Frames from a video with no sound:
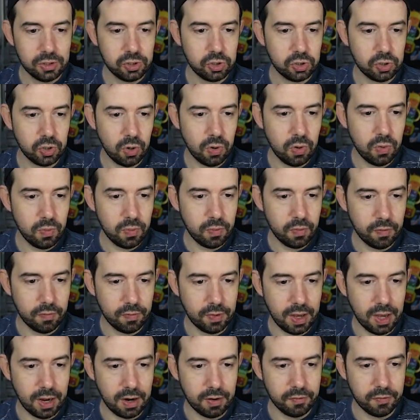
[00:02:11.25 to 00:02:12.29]
So
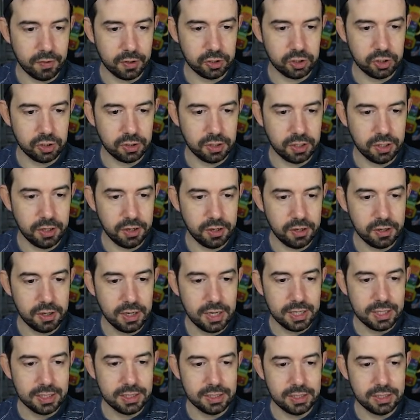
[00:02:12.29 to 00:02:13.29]
we've got a function here,